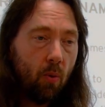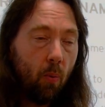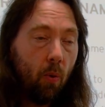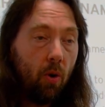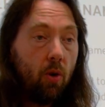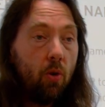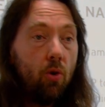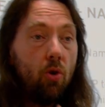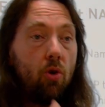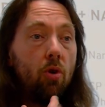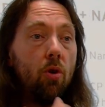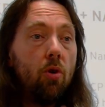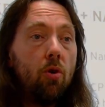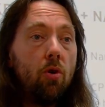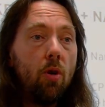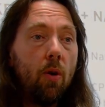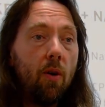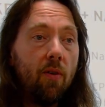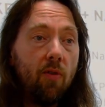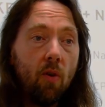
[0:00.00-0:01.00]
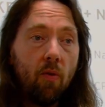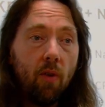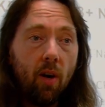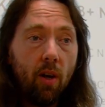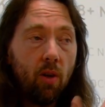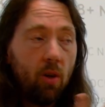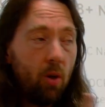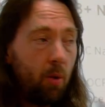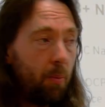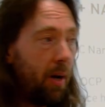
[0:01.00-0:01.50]
or what you should do if you're
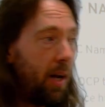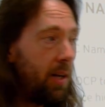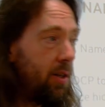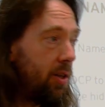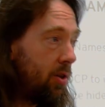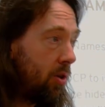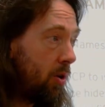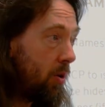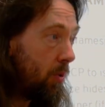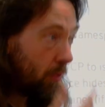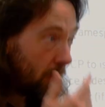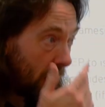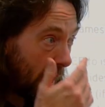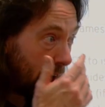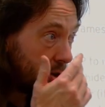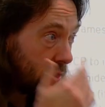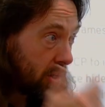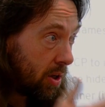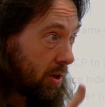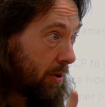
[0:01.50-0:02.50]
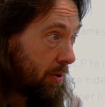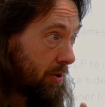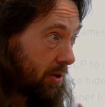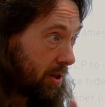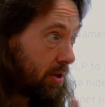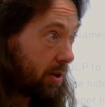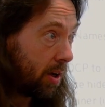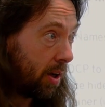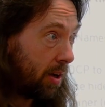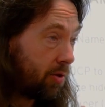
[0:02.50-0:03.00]
running Kubernetes and you actually use
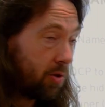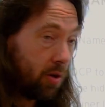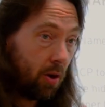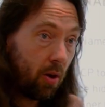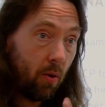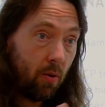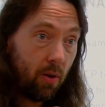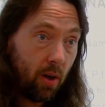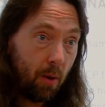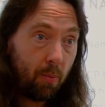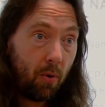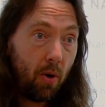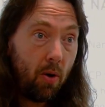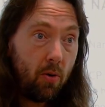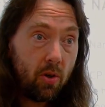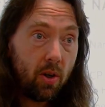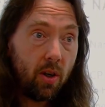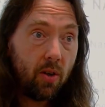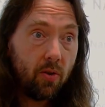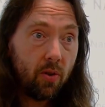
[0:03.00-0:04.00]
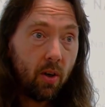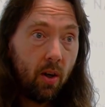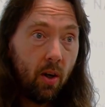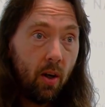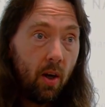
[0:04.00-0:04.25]
these kind of security approaches,